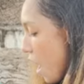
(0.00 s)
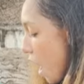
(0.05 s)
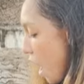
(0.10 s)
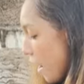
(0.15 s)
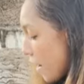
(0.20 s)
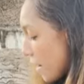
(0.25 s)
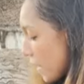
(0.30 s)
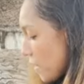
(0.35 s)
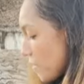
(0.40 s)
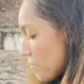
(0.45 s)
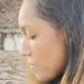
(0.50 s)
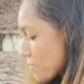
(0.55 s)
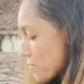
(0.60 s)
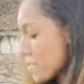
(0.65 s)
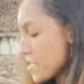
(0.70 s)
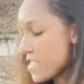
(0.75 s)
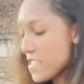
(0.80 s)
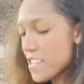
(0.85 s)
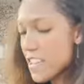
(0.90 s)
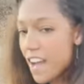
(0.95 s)
on a
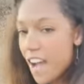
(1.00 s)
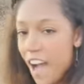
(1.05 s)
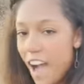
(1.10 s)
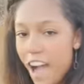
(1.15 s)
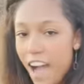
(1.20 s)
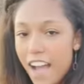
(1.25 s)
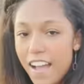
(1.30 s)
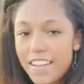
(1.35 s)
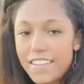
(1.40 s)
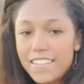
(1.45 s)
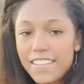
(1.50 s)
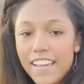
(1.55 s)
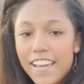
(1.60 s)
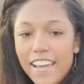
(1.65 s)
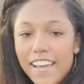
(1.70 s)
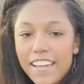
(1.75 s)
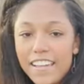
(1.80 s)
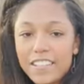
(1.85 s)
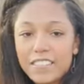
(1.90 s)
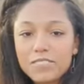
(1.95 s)
really hot
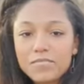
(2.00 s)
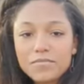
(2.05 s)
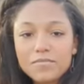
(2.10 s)
day.